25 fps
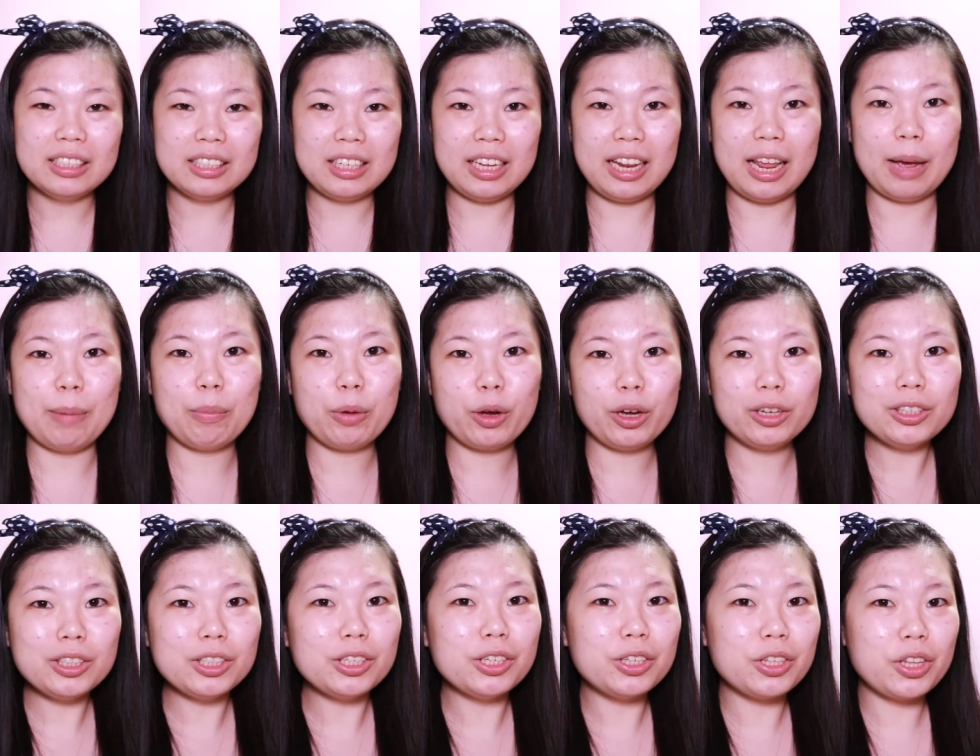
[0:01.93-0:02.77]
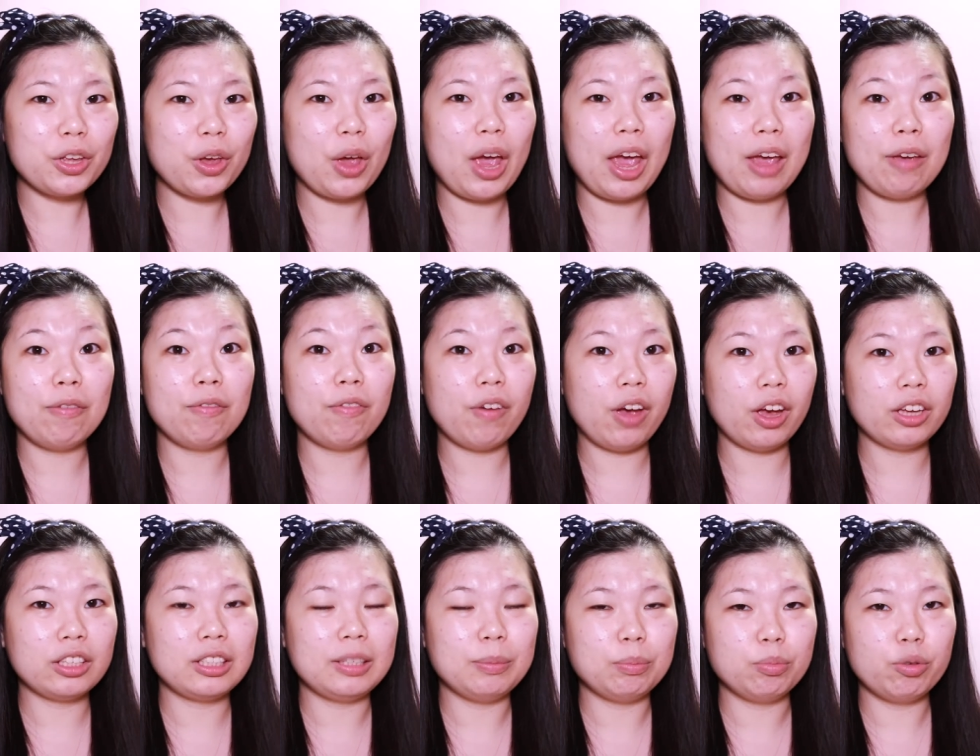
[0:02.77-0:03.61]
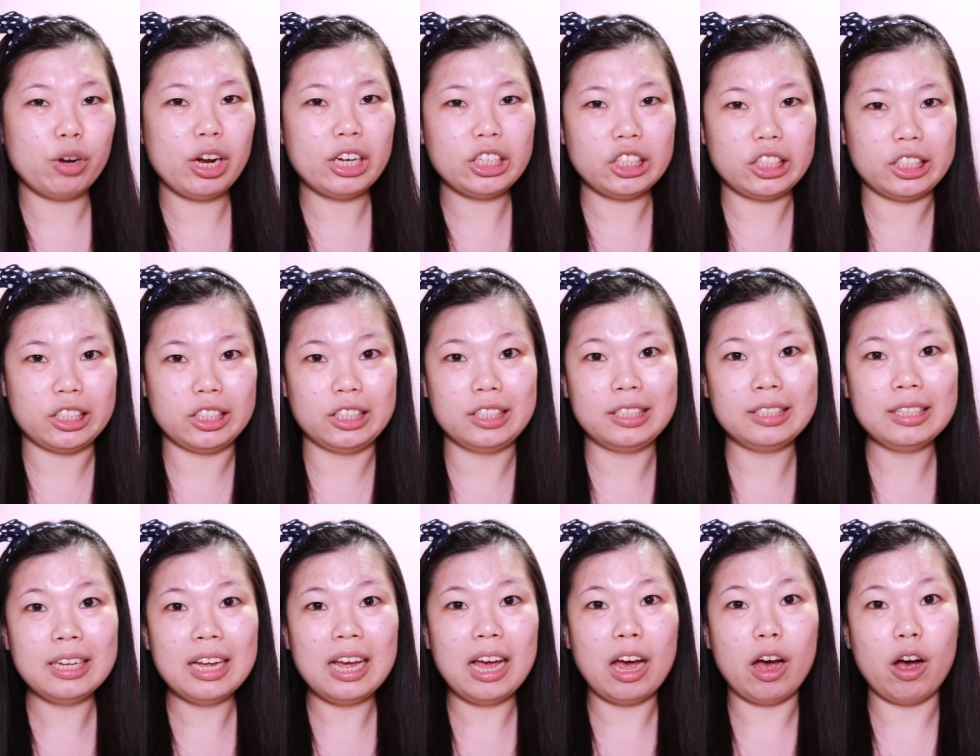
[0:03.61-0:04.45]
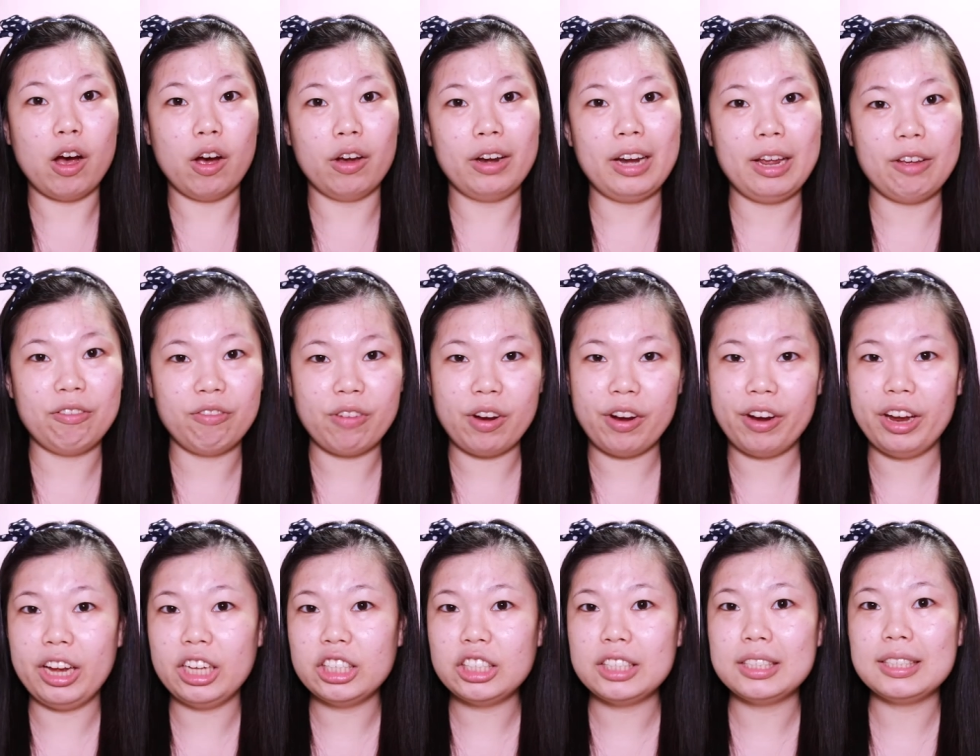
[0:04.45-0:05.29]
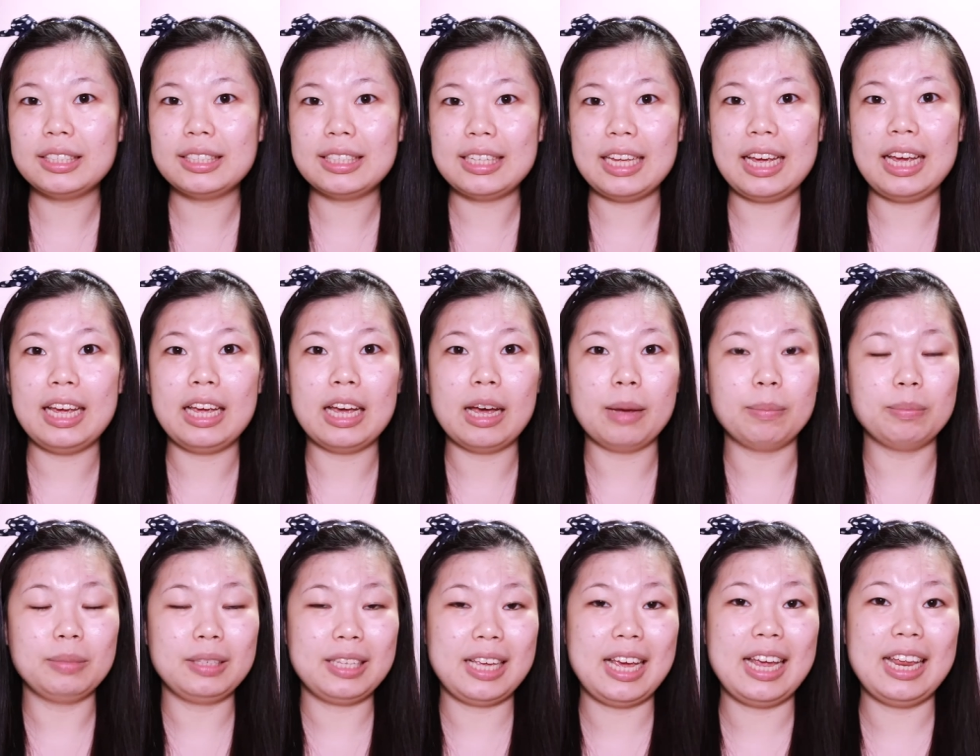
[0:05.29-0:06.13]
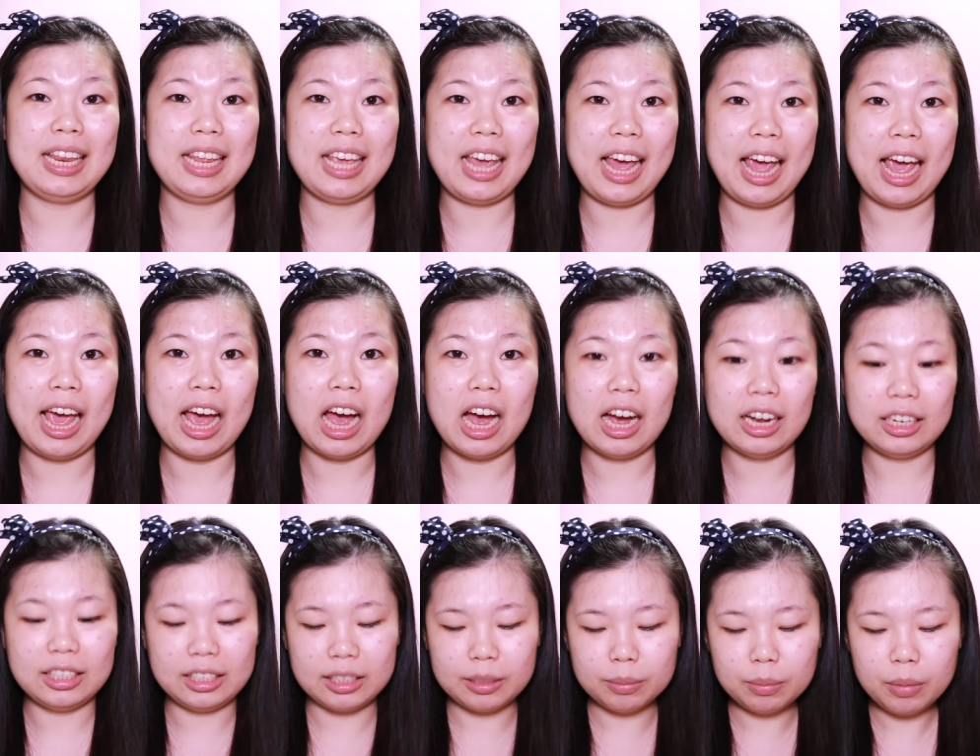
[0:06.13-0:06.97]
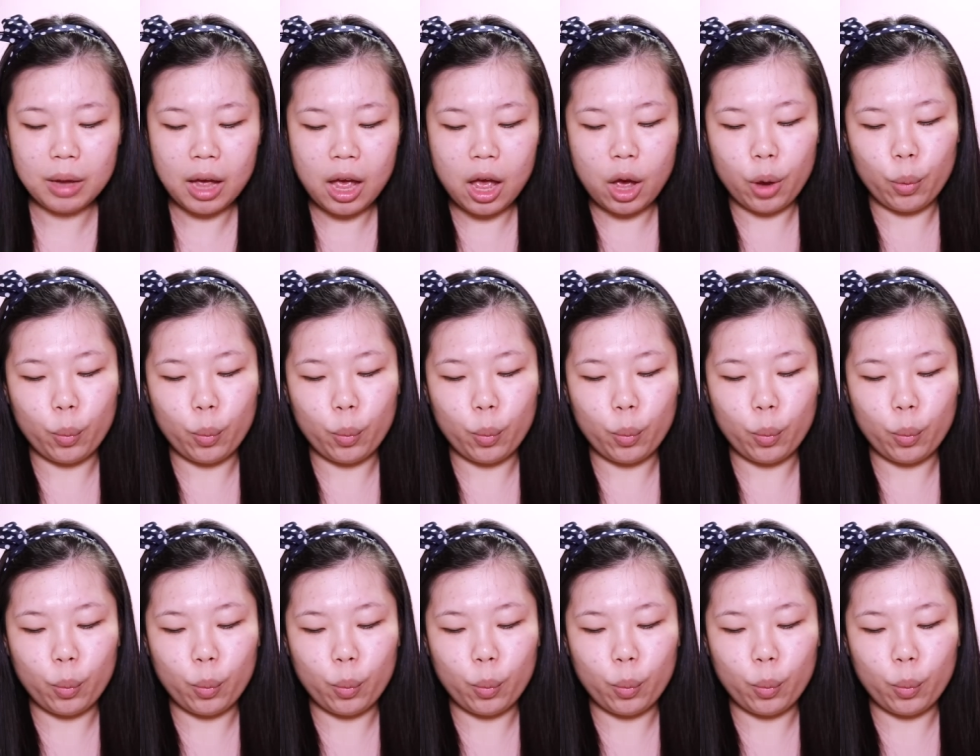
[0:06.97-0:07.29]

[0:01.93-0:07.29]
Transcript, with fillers: Today I'm going to do a first impression on a very interesting skincare item,